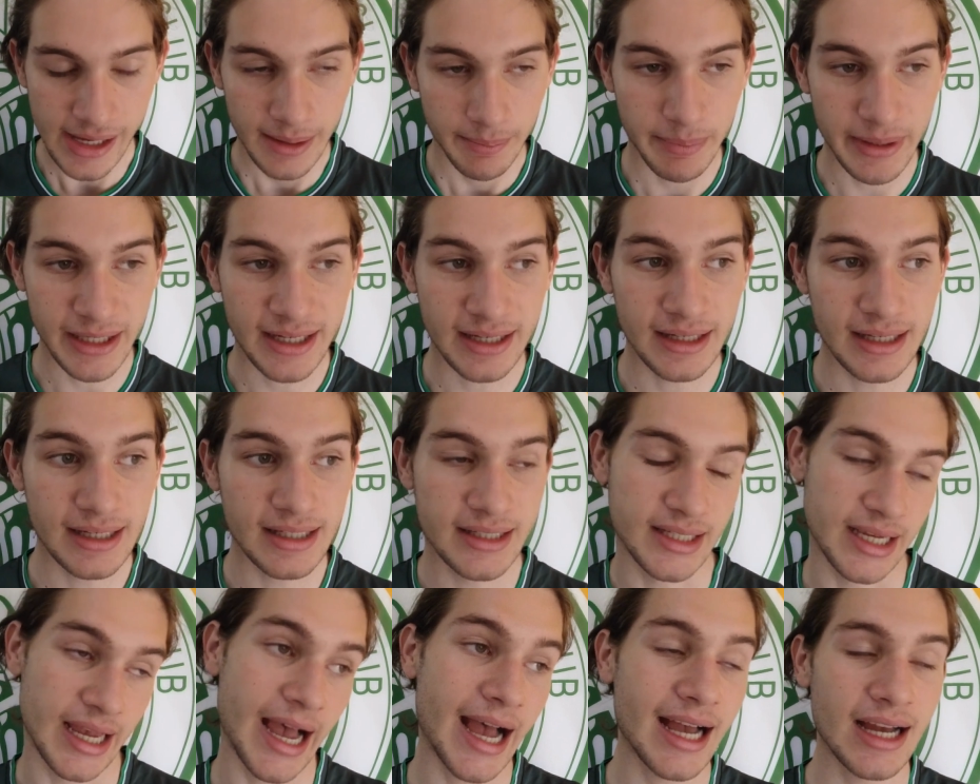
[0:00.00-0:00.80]

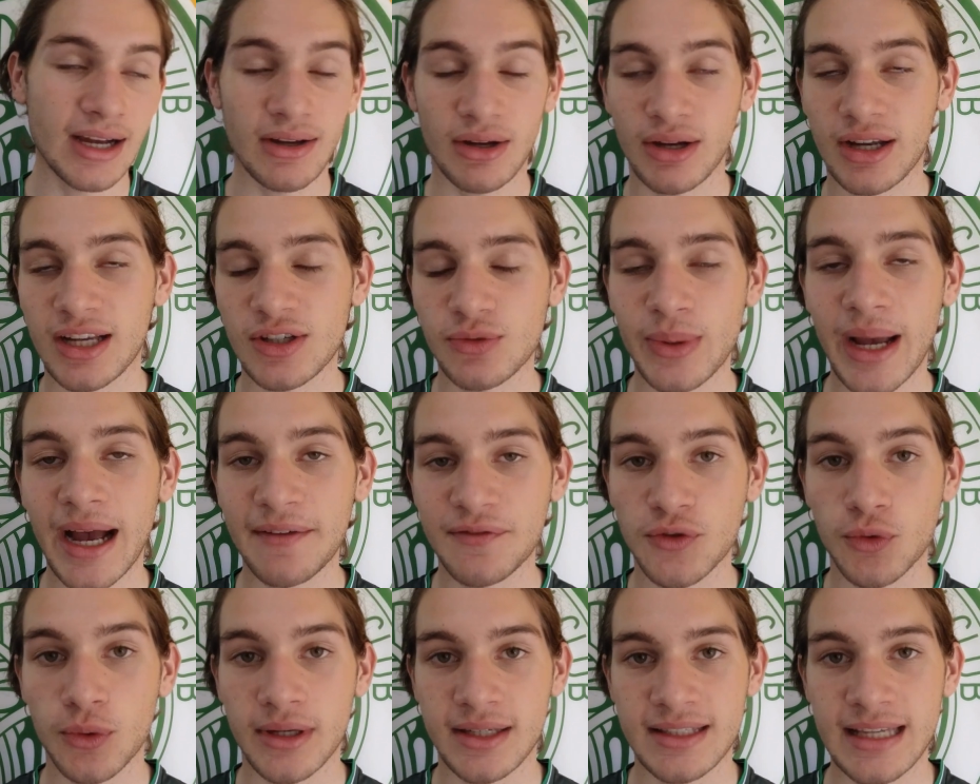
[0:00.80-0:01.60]
because we have
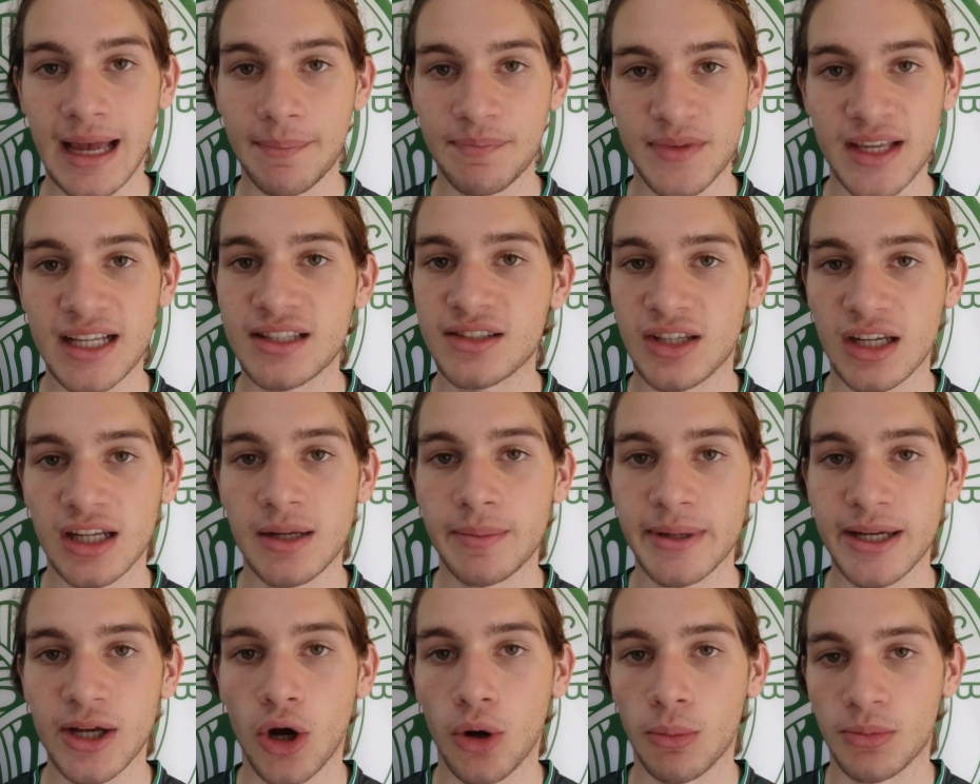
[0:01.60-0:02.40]
to accept it's going to
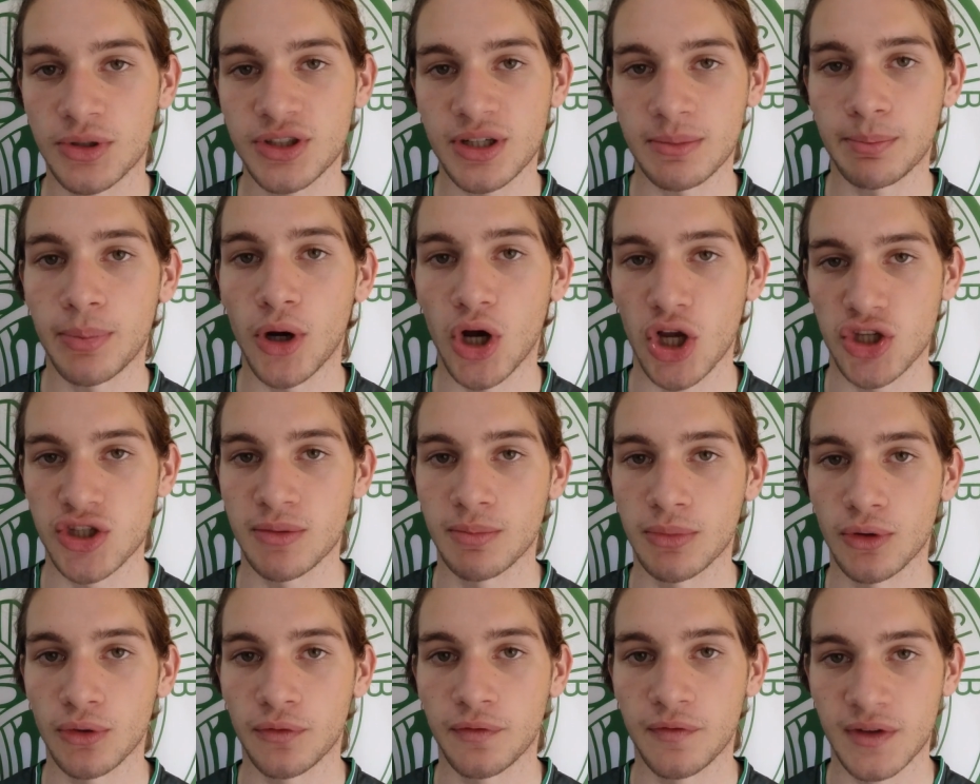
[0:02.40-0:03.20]
be almost
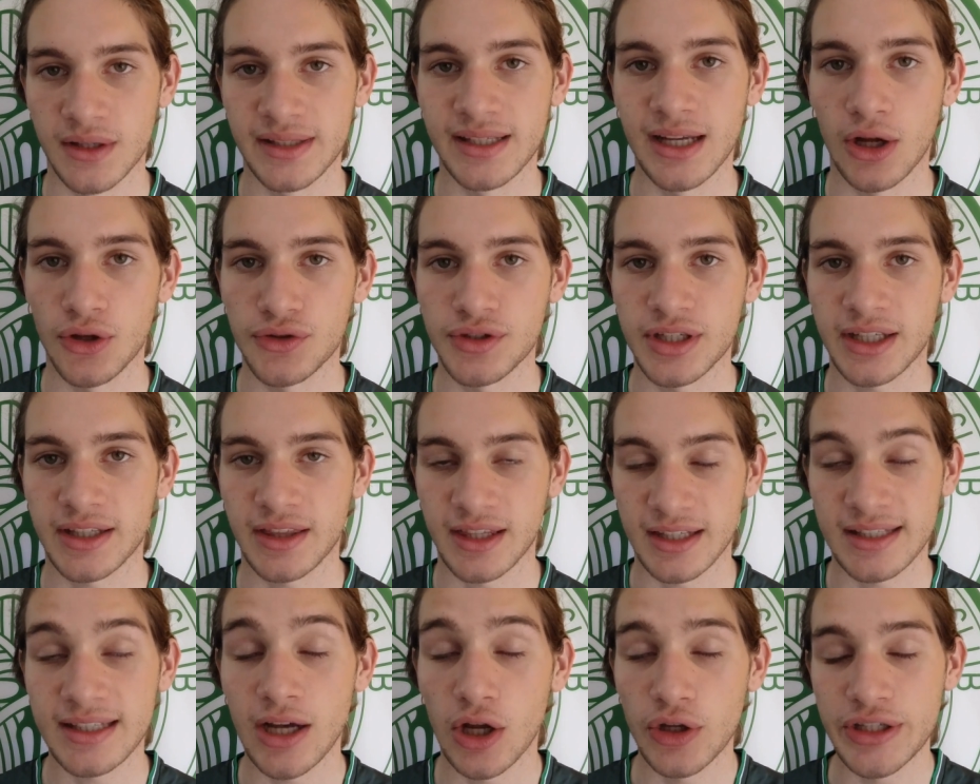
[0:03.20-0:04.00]
impossible for
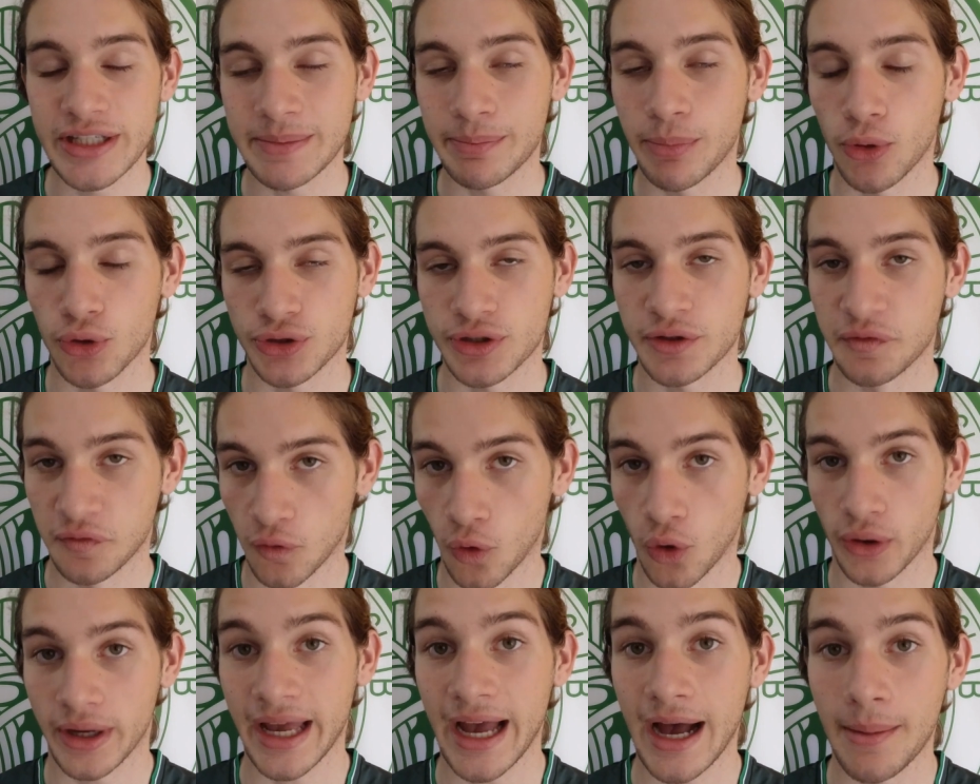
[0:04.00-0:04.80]
the Celtic board to
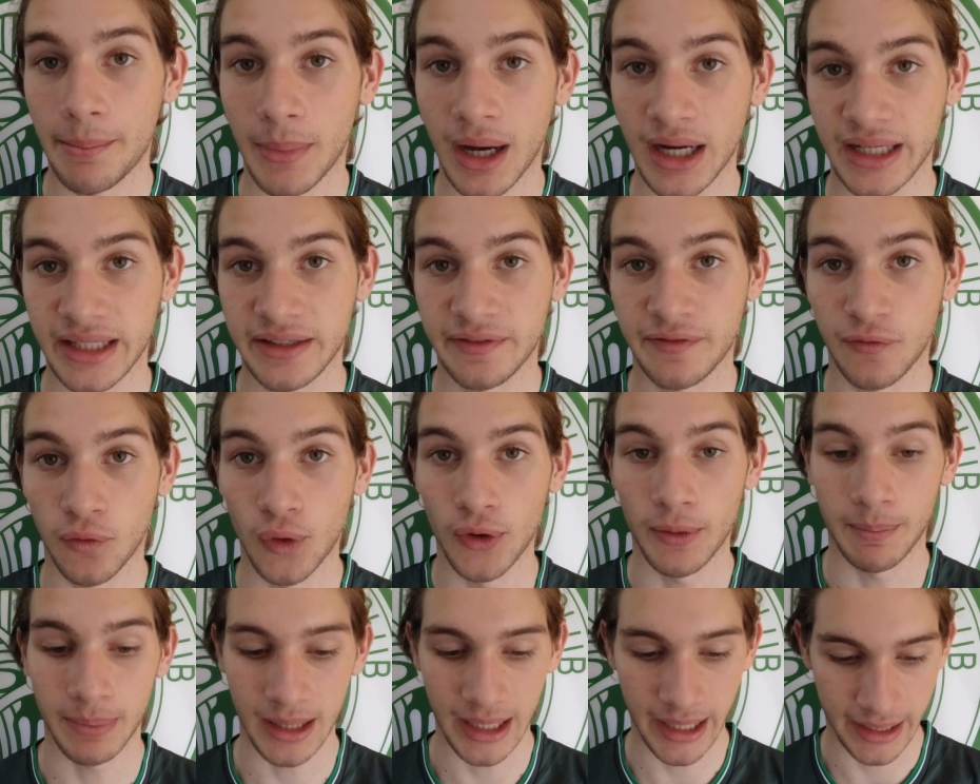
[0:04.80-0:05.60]
fork out money for
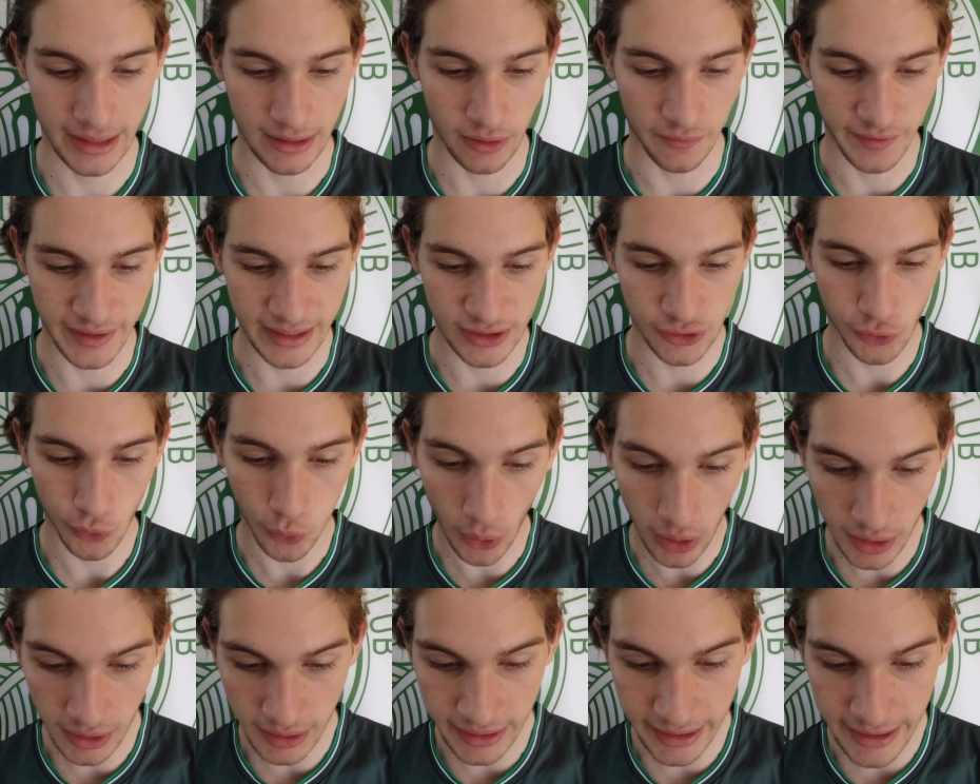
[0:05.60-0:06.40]
a player of his
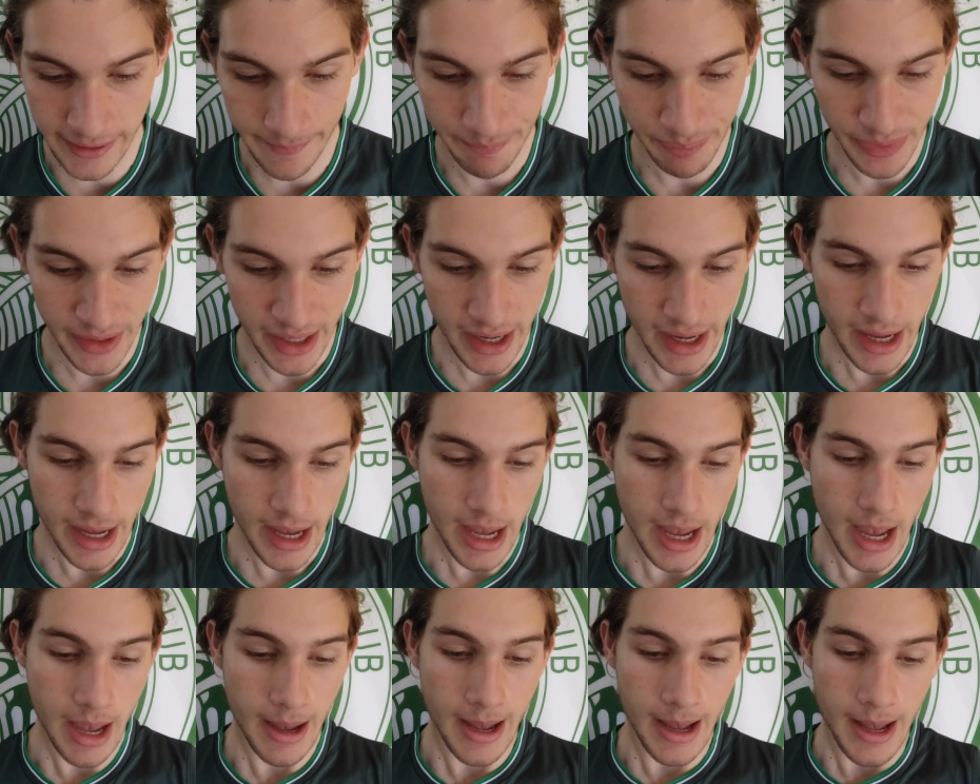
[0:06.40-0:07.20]
quality.
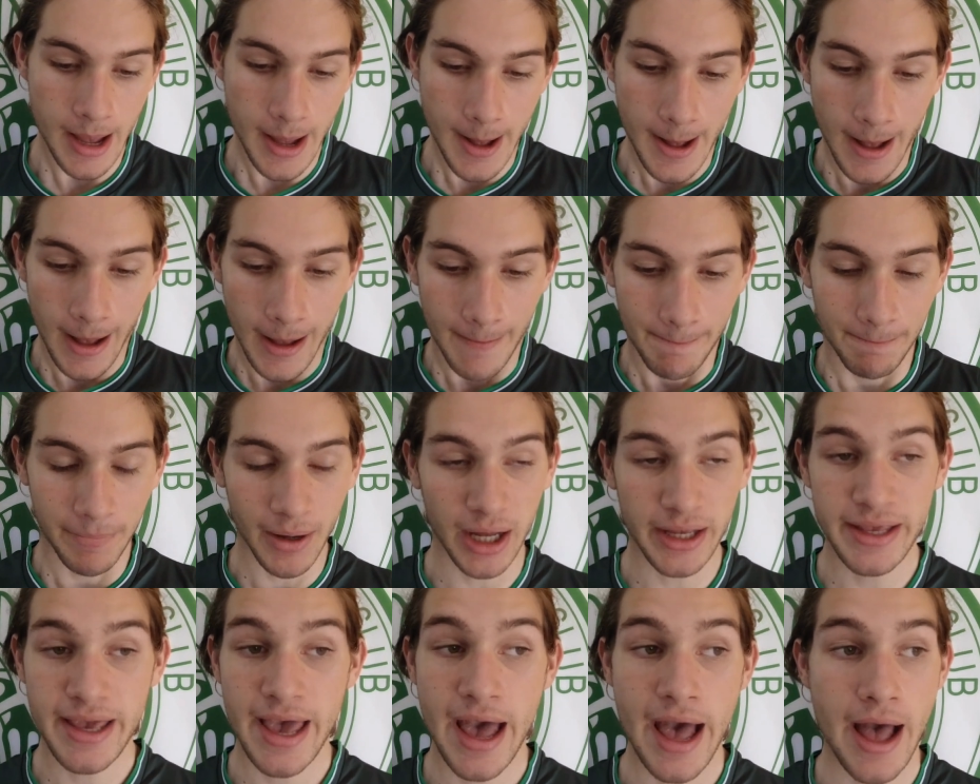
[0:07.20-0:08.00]

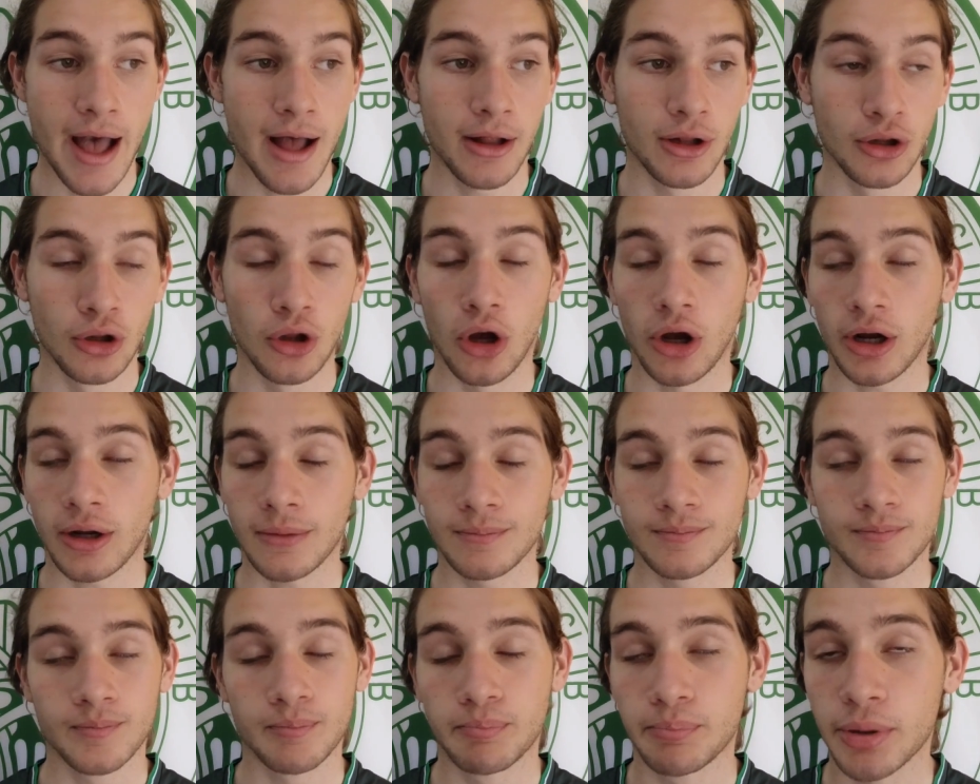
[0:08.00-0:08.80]
But yeah, look,
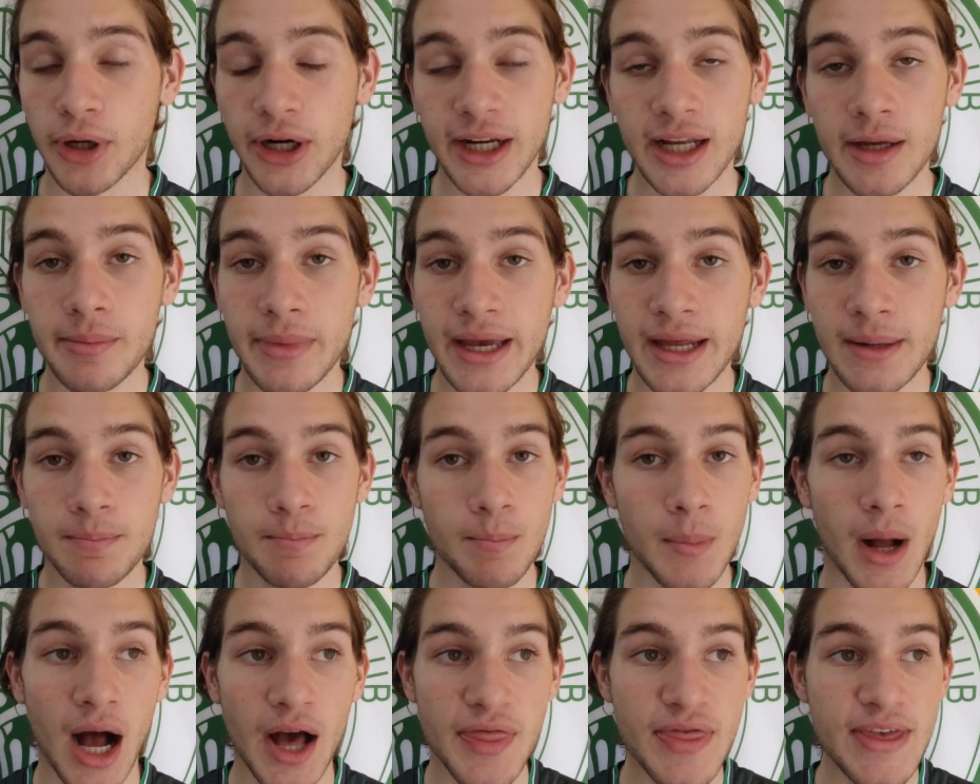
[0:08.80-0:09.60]
bring him in.
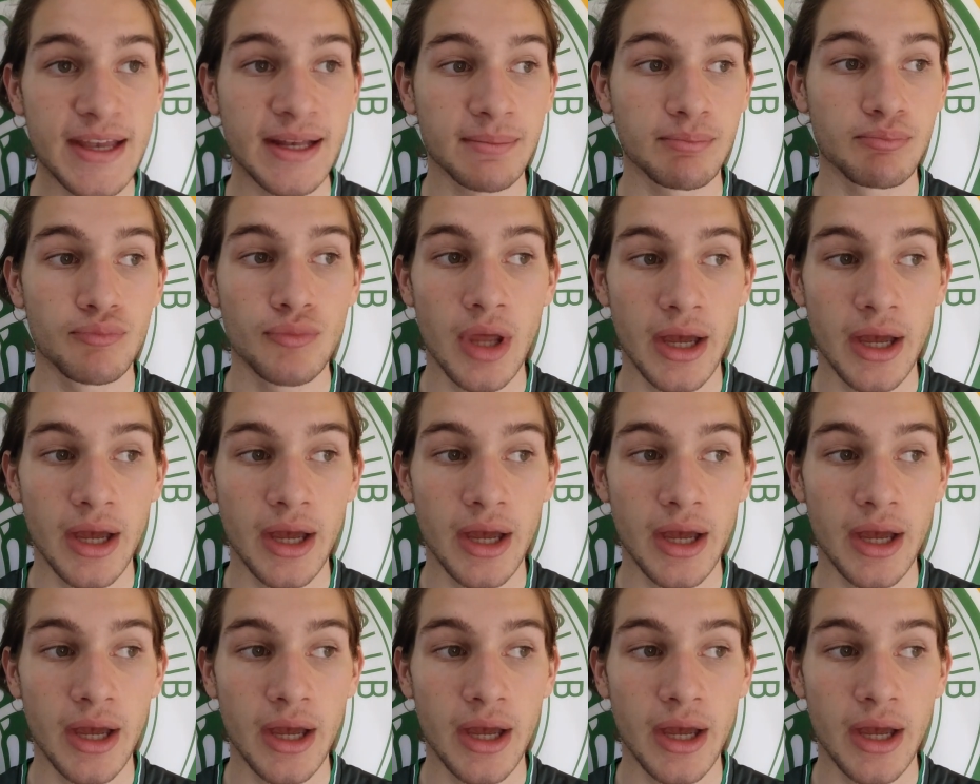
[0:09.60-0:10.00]
I think